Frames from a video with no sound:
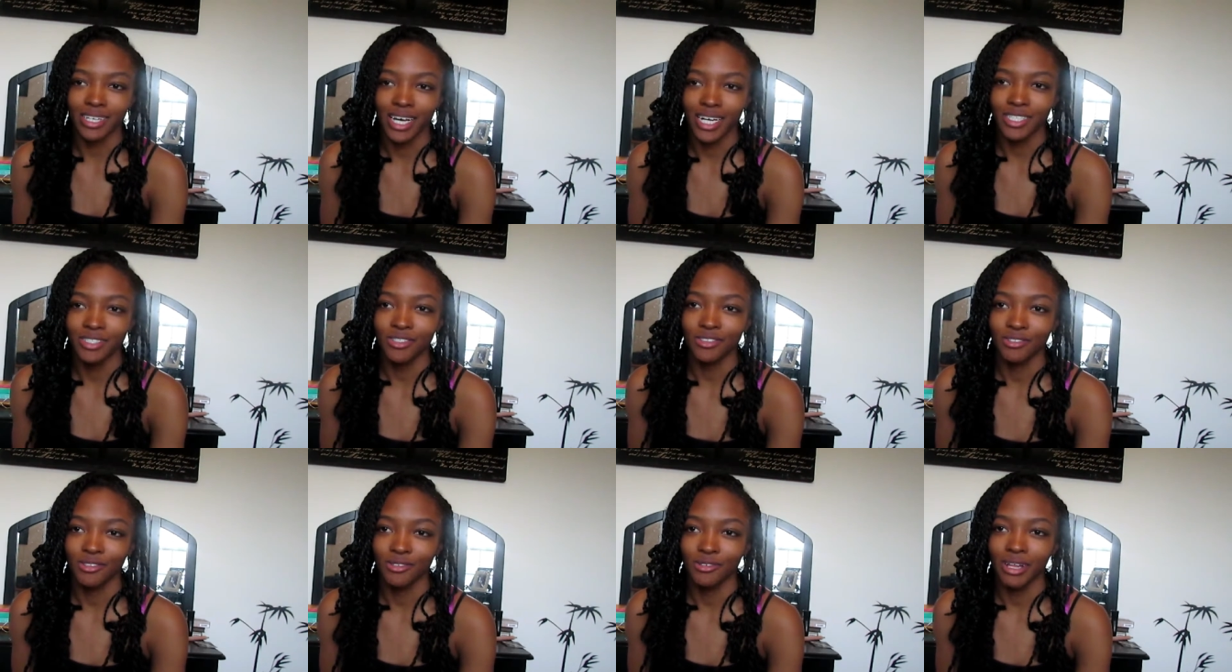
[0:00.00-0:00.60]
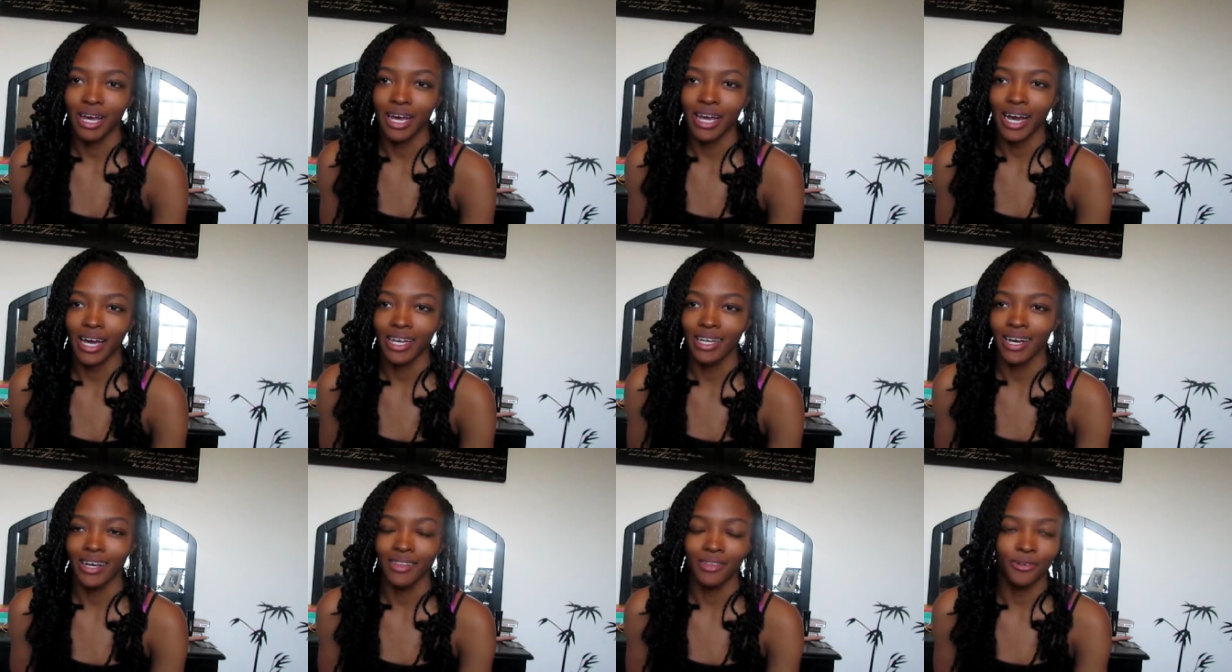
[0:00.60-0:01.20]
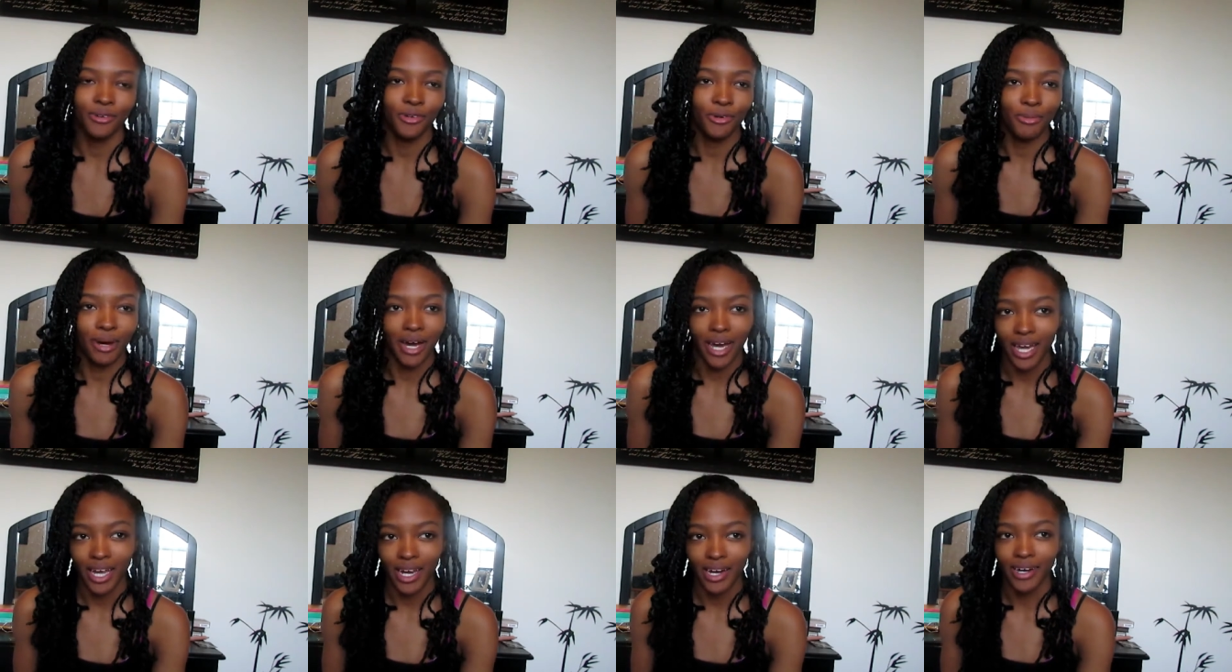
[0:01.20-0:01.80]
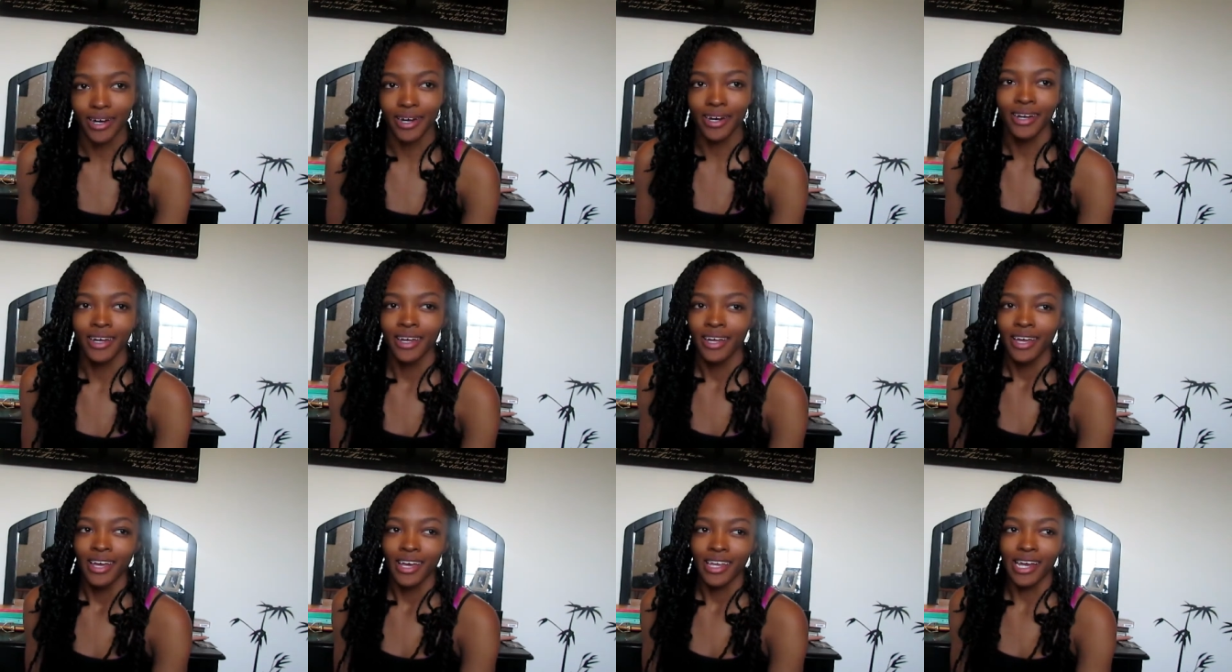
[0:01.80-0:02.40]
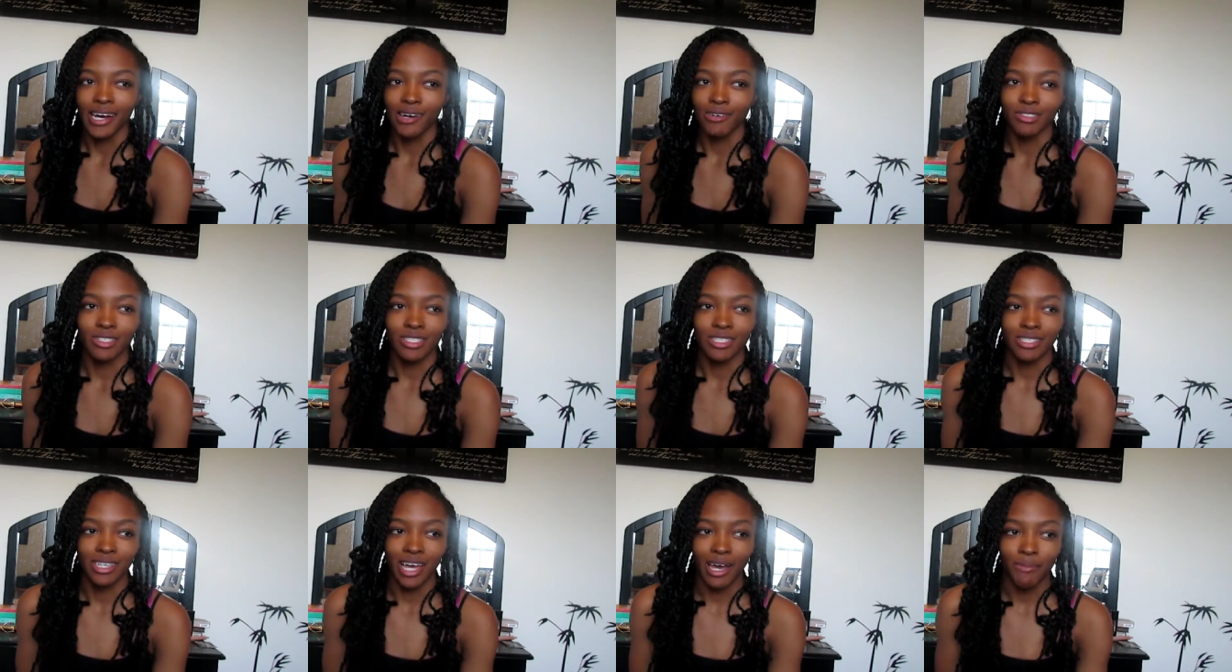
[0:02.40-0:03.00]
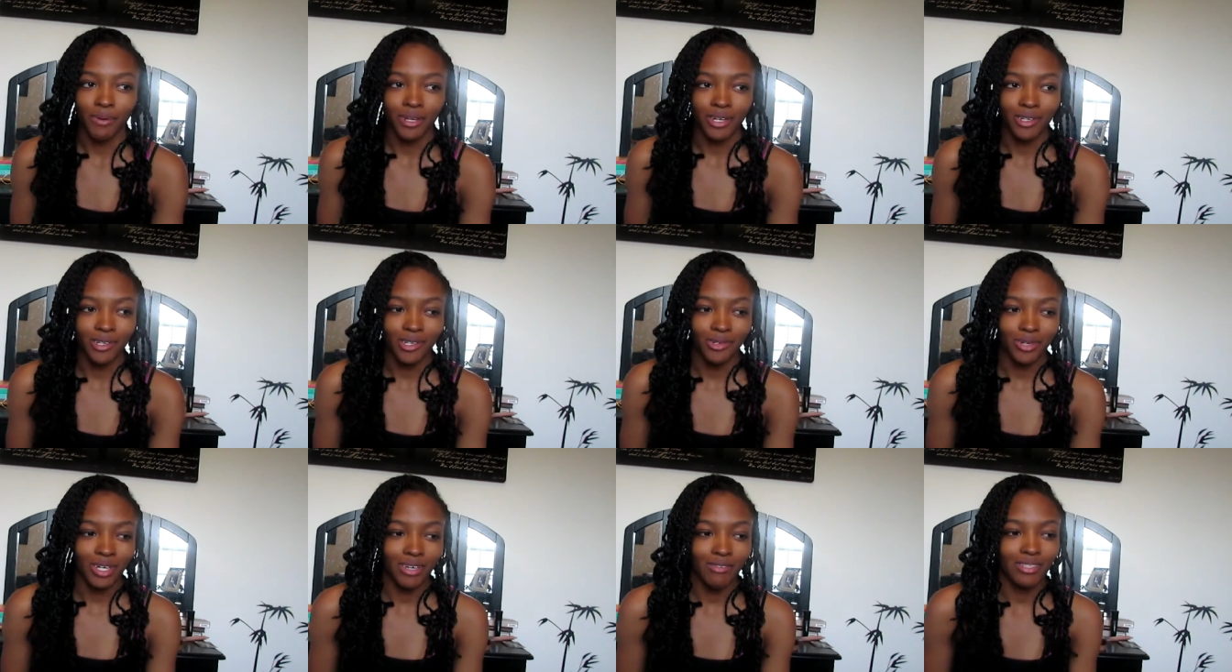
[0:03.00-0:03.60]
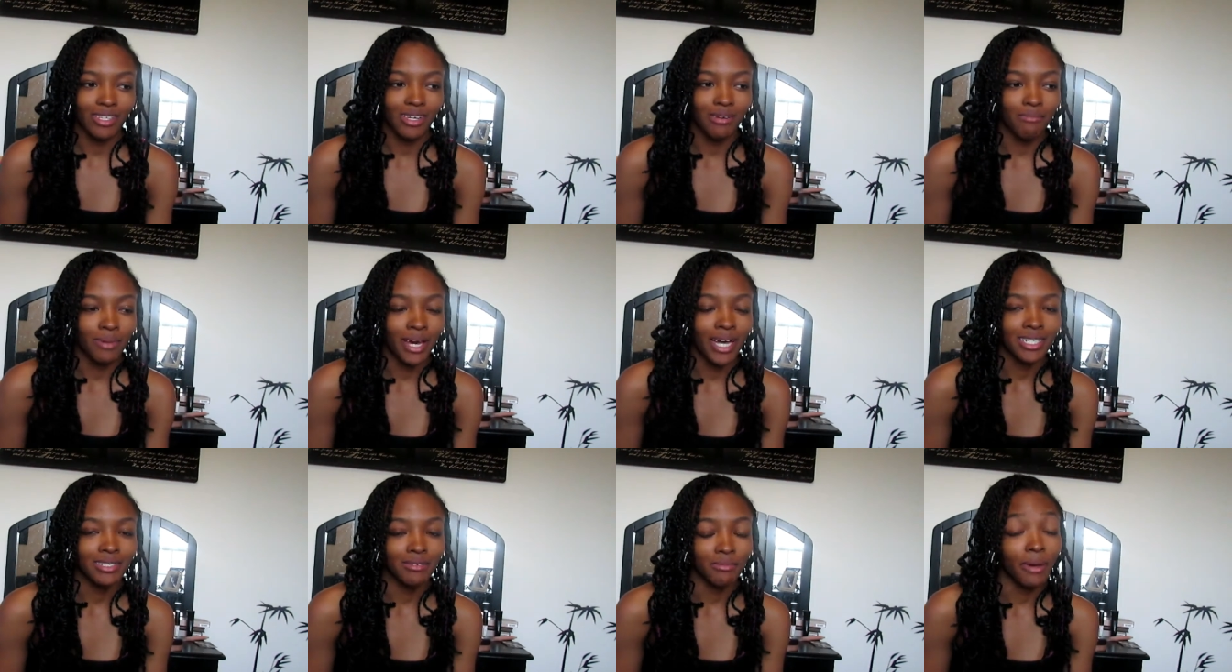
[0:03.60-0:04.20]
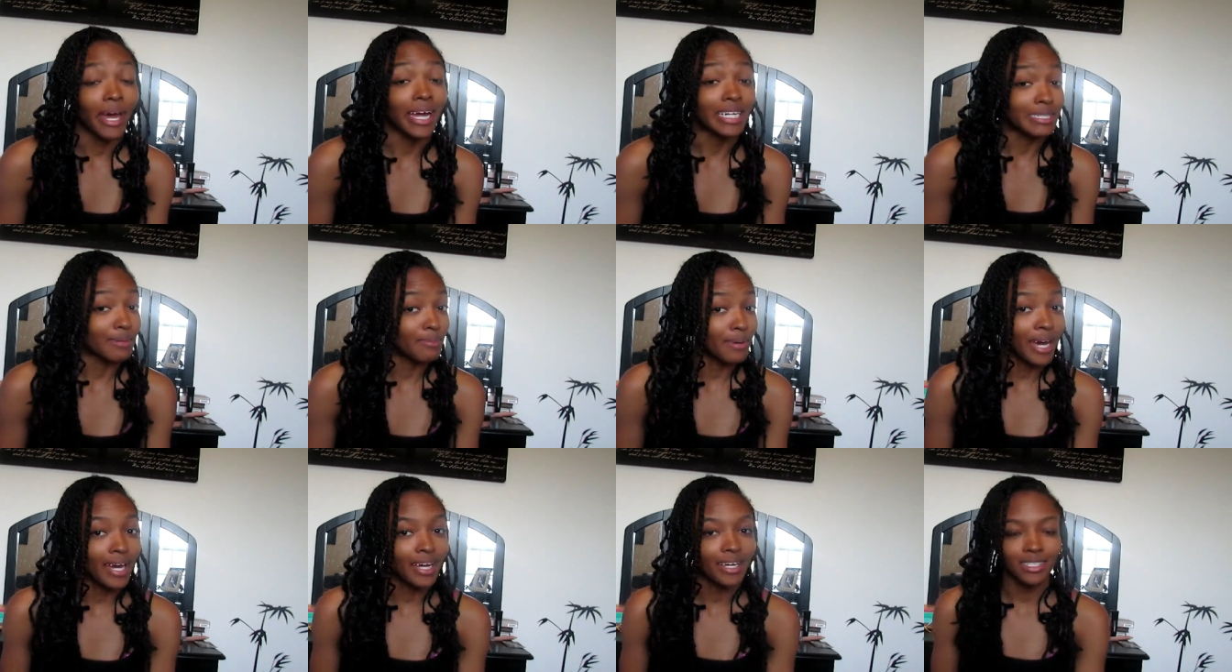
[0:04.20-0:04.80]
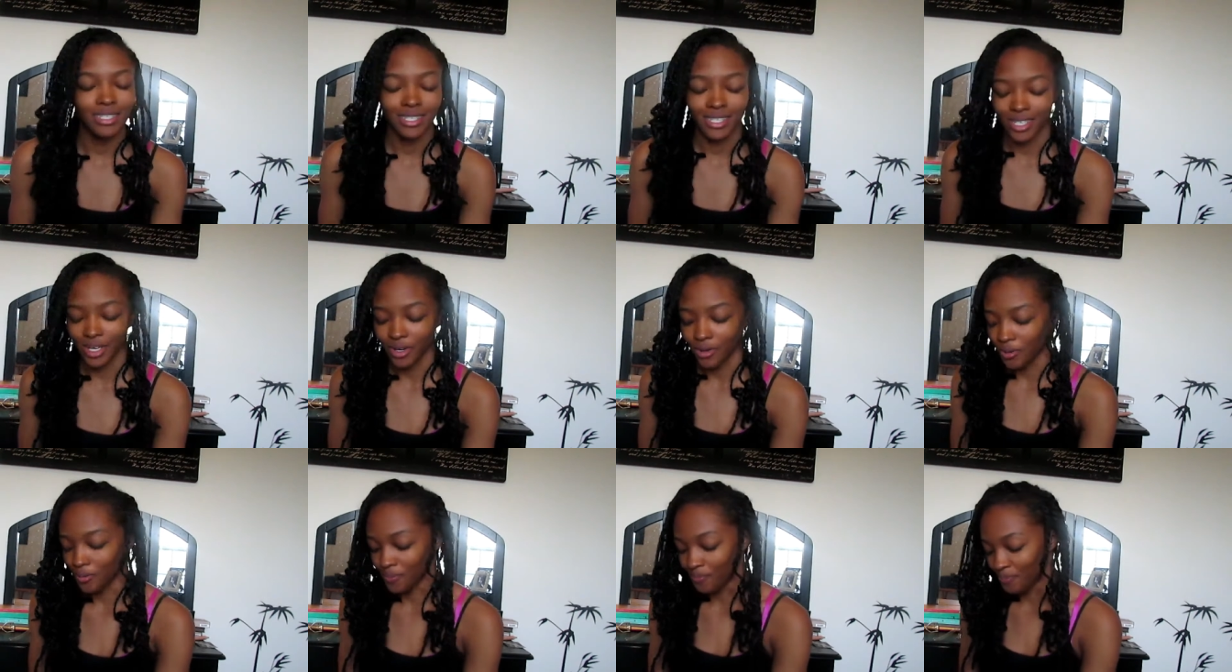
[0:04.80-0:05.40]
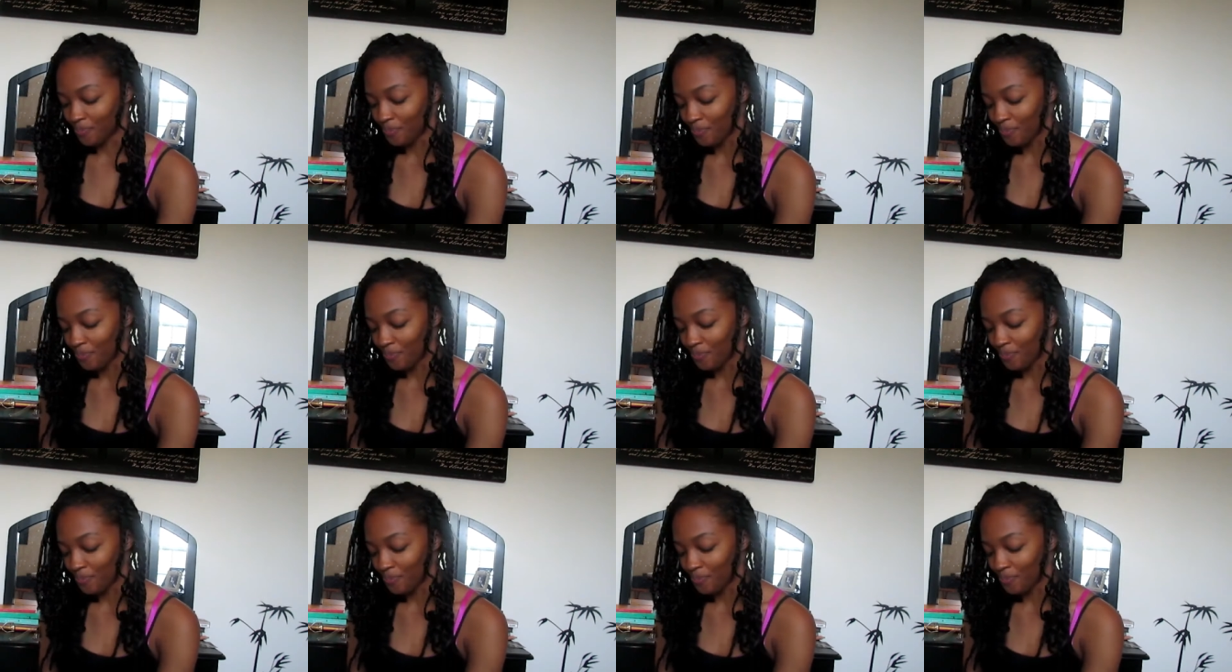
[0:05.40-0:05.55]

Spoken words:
I just knew, like, I didn't have to do my hair, and I was just slapping those weaves in back to back to back. So